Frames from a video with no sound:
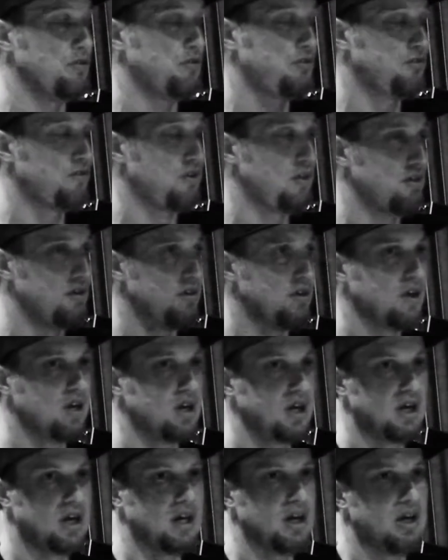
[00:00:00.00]
So
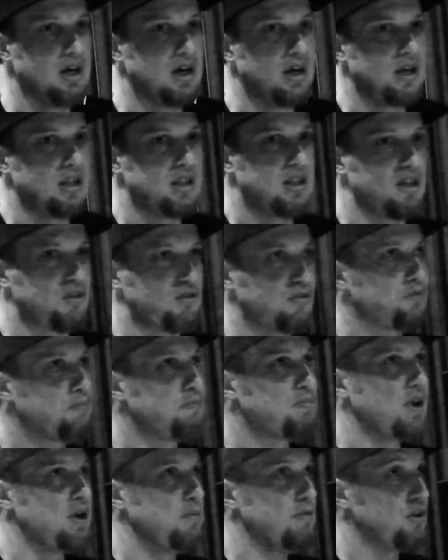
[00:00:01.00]
that's
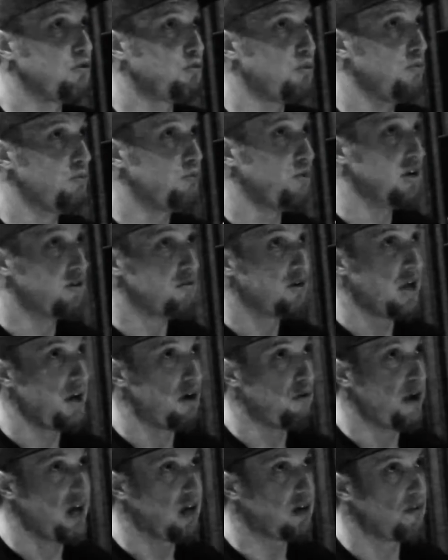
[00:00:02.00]
pretty much what we're trying to
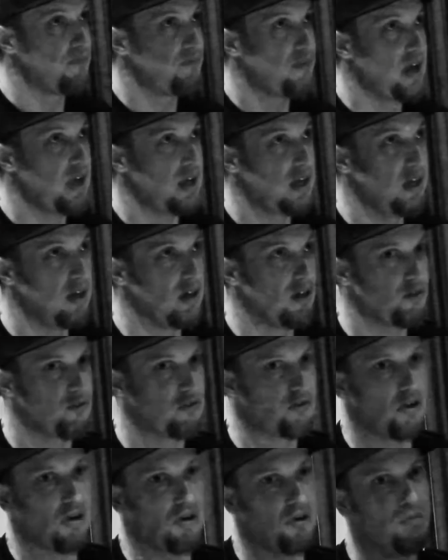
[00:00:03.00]
rectify here.
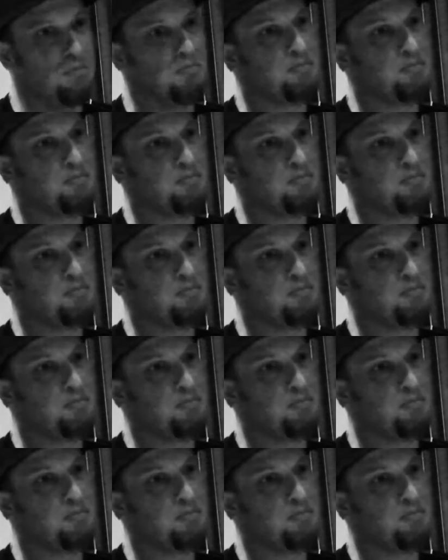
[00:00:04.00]
So